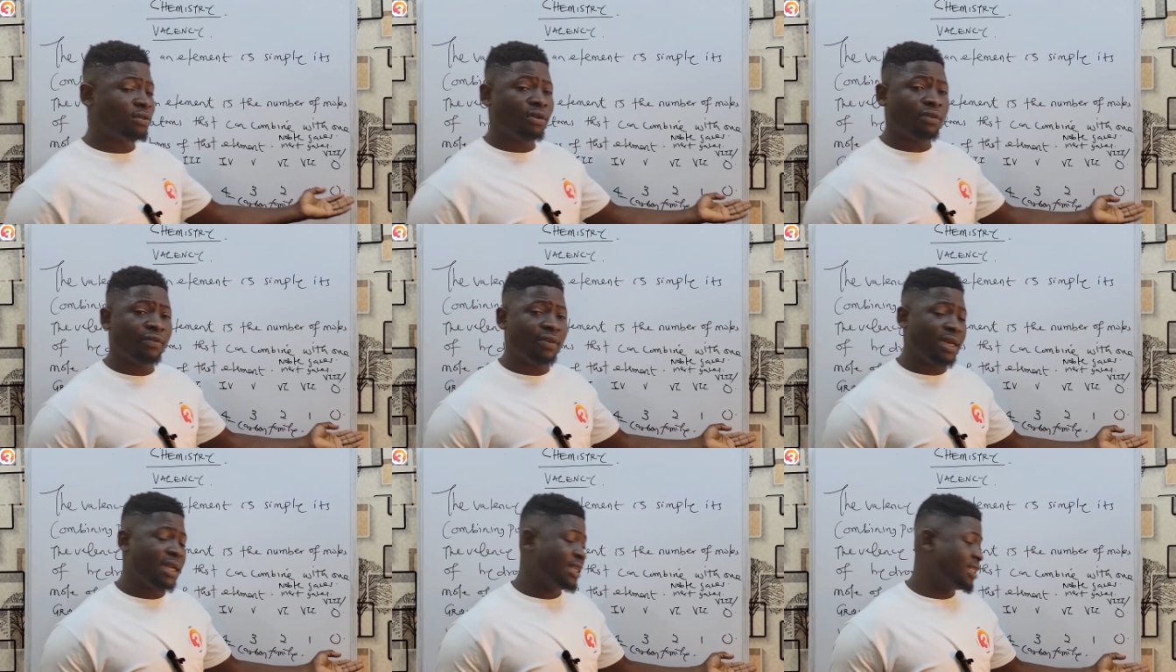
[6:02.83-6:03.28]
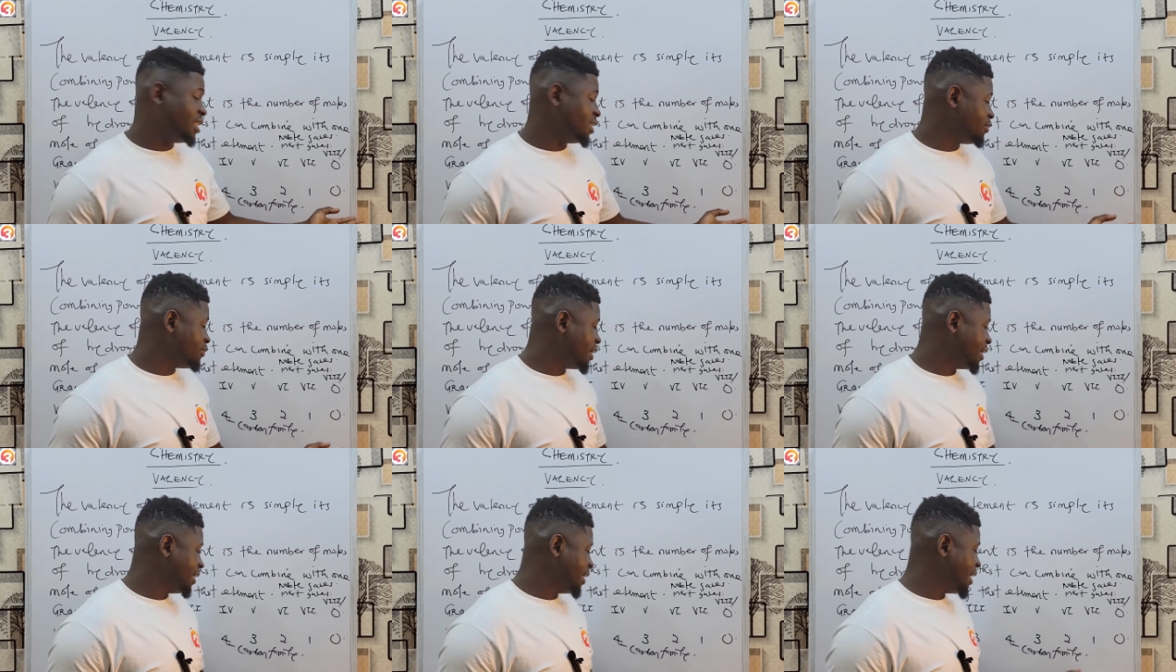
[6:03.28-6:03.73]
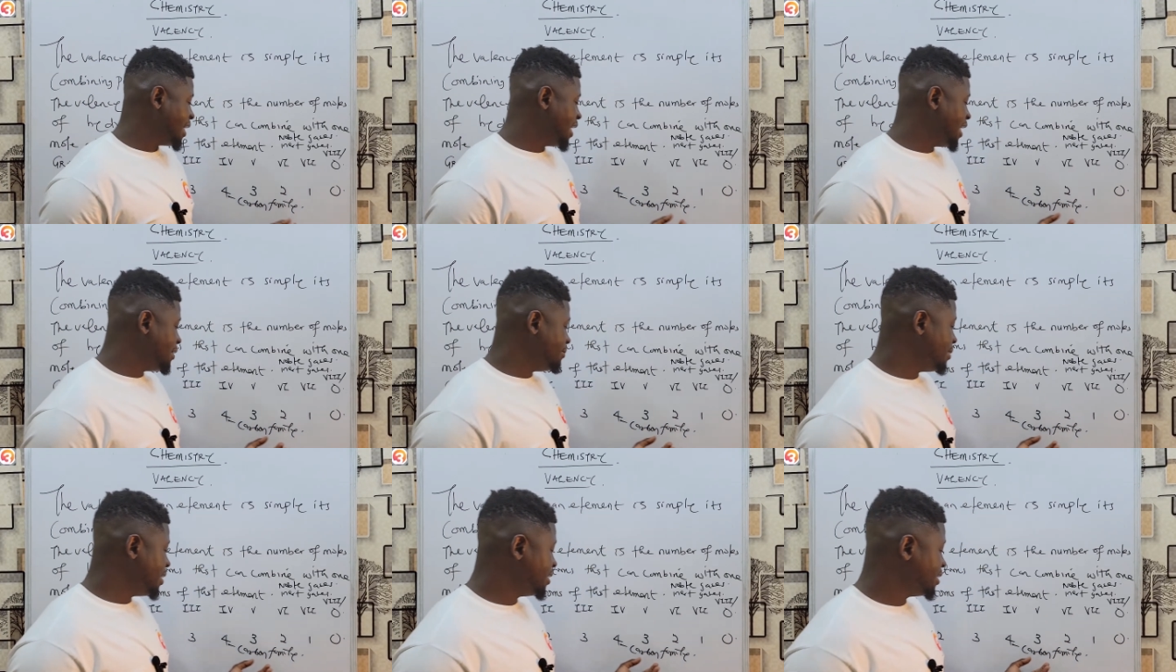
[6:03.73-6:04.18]
no valency while the
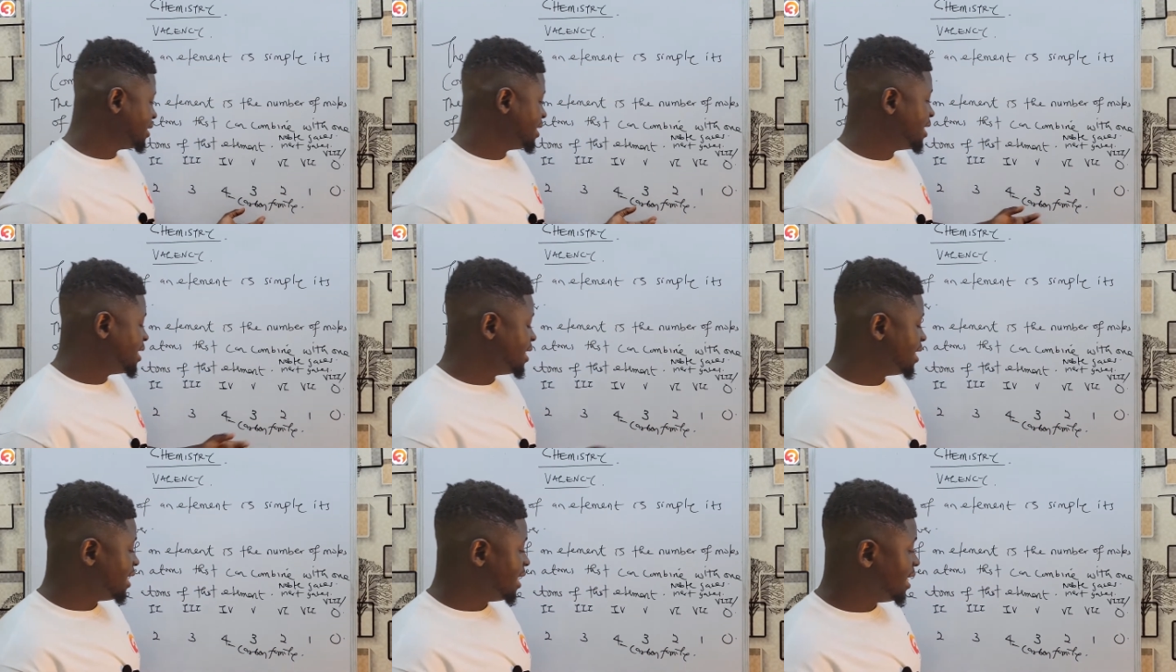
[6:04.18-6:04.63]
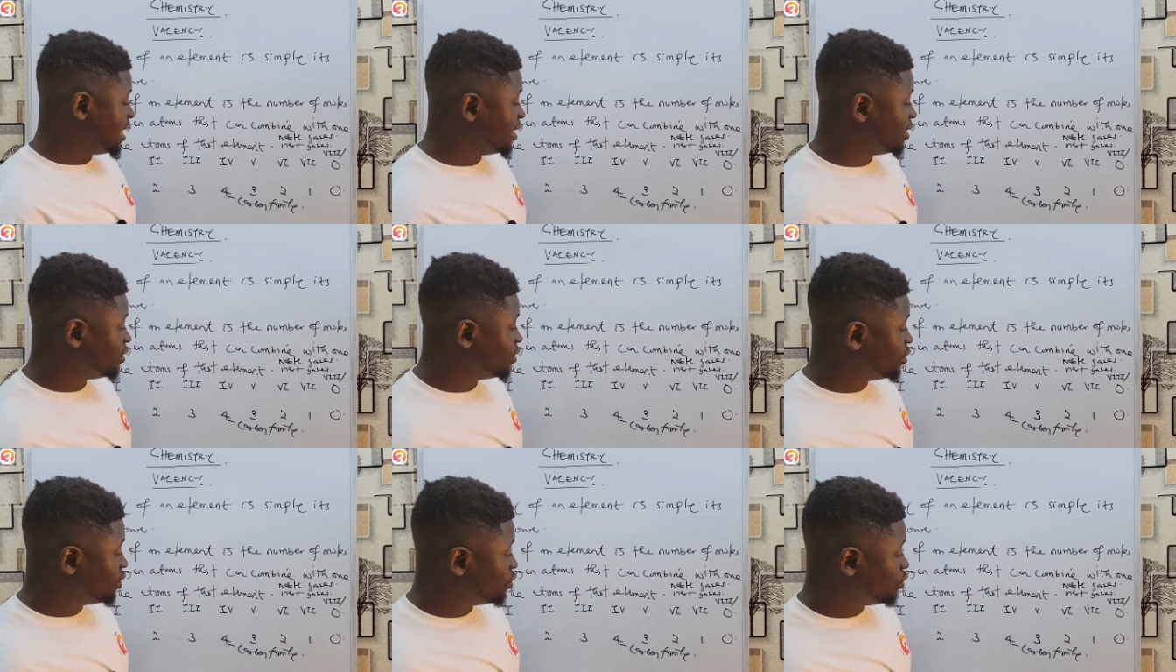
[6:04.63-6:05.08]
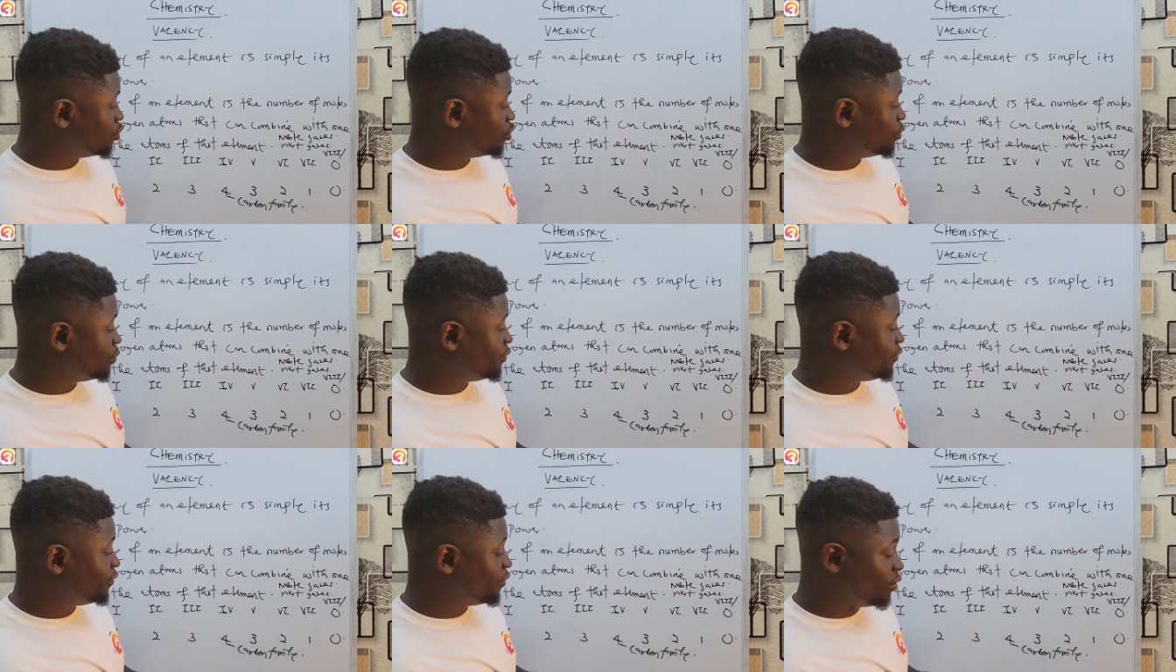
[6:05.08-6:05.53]
element in
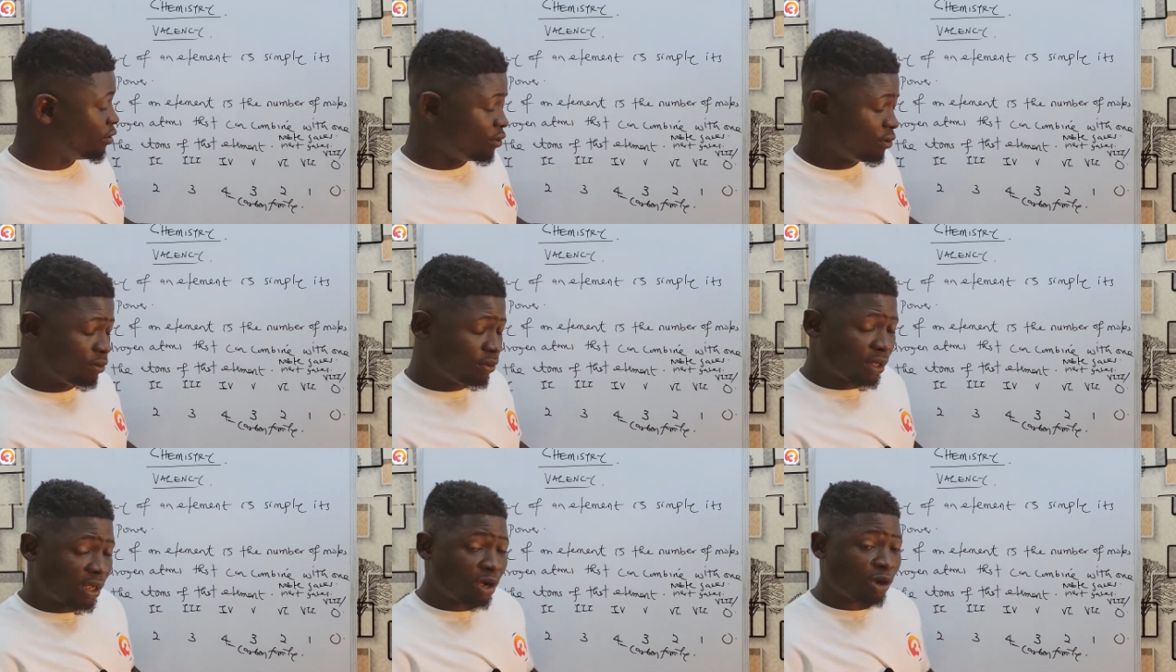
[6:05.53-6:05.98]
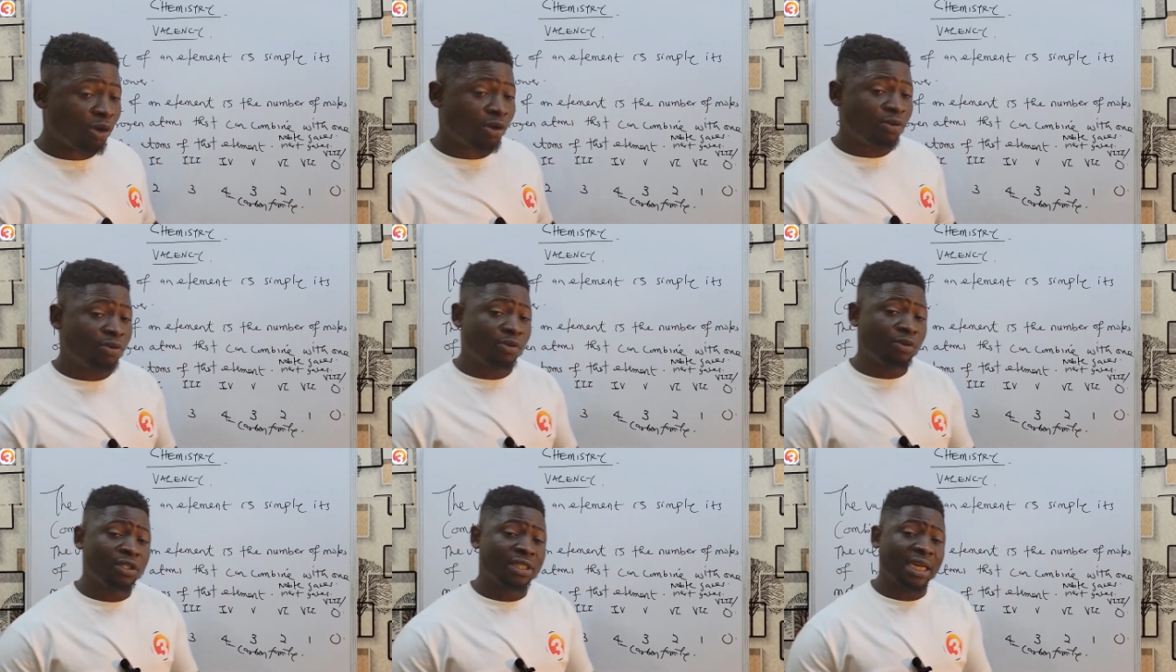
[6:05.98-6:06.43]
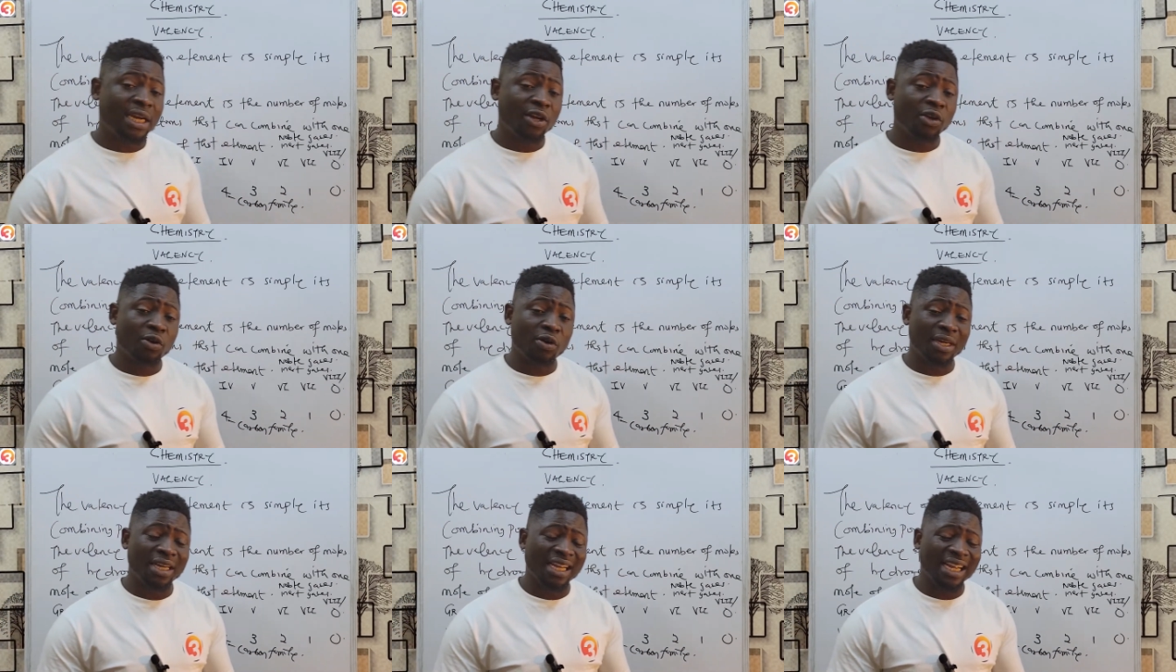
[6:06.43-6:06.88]
group 4 or usually
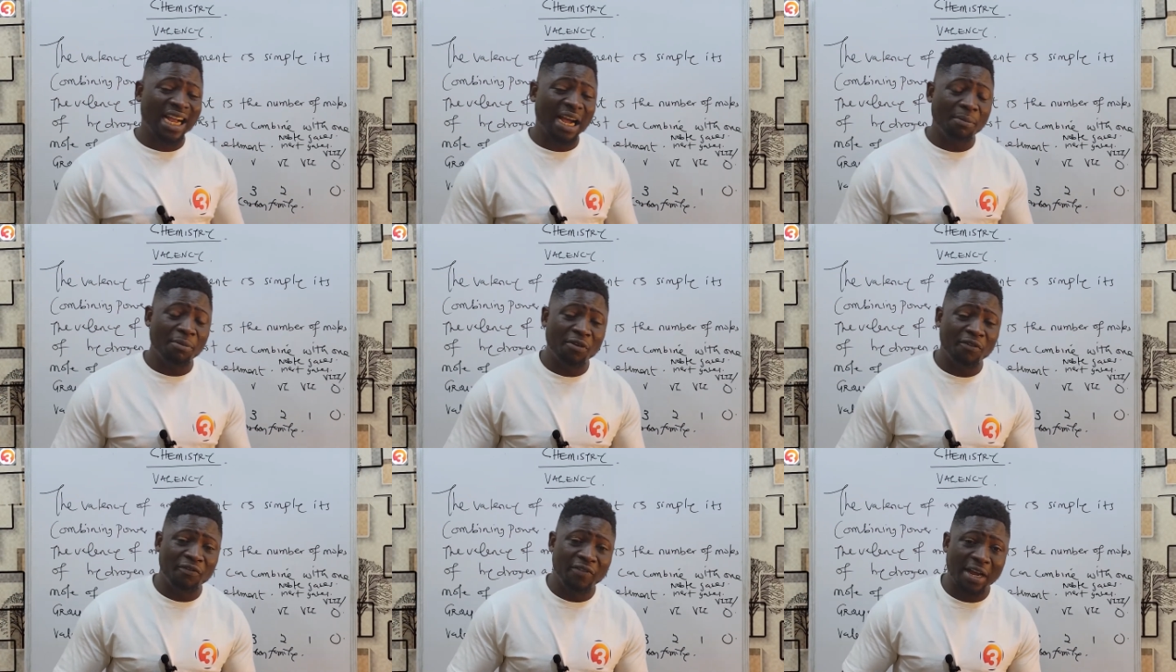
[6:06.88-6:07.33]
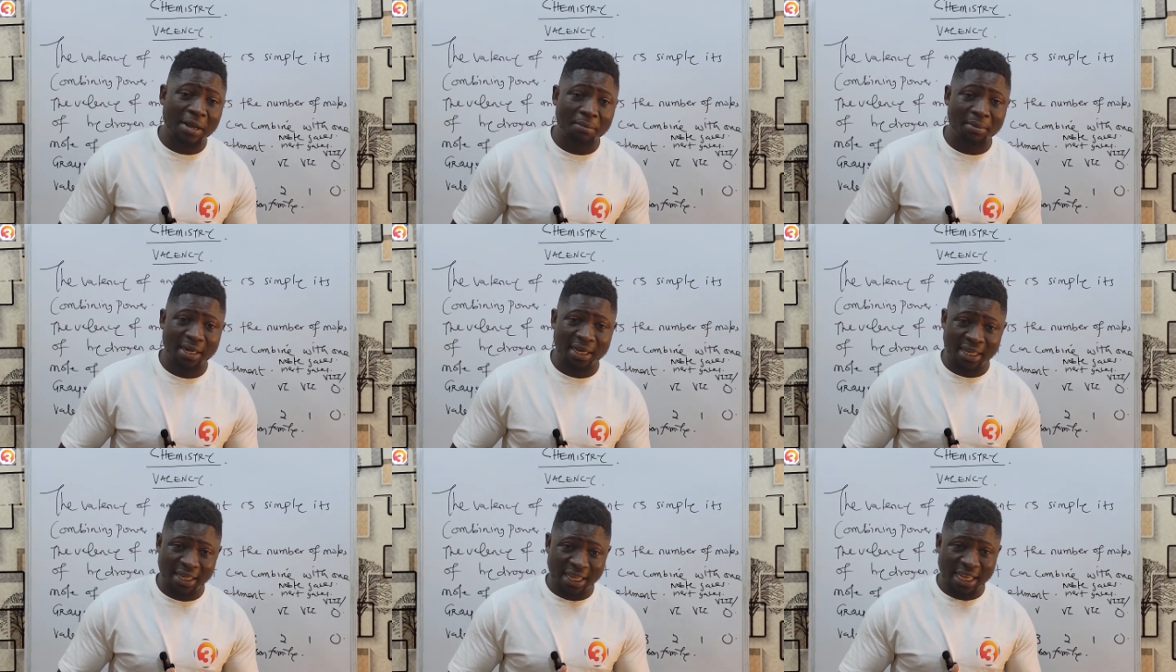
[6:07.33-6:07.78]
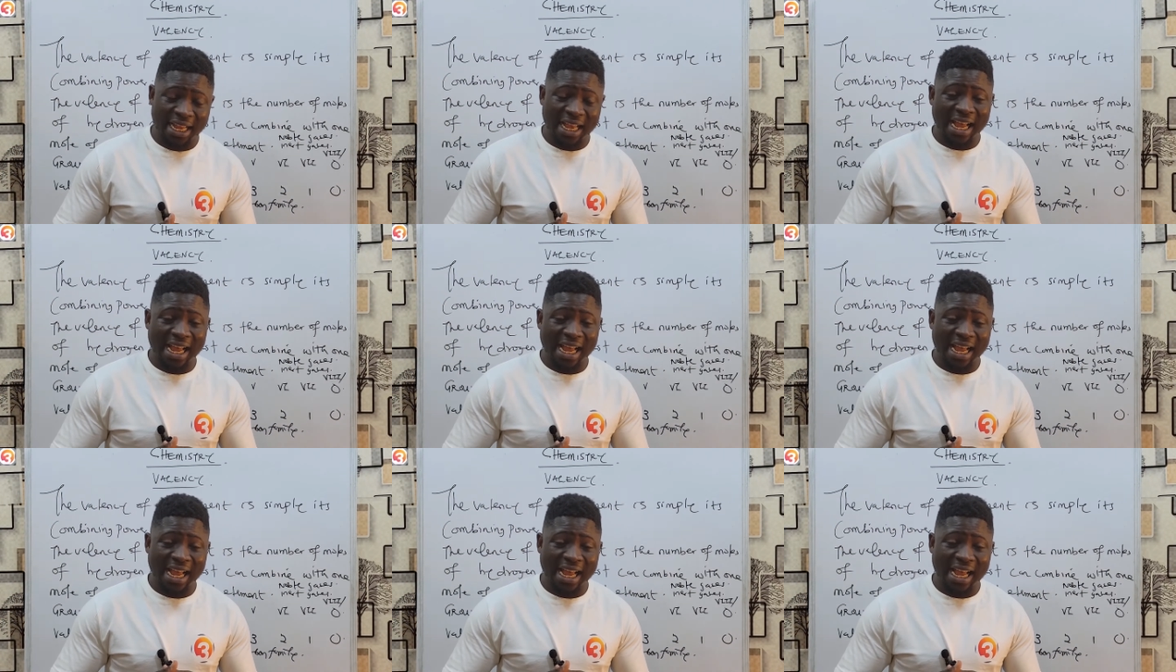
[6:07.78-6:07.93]
called the carbon family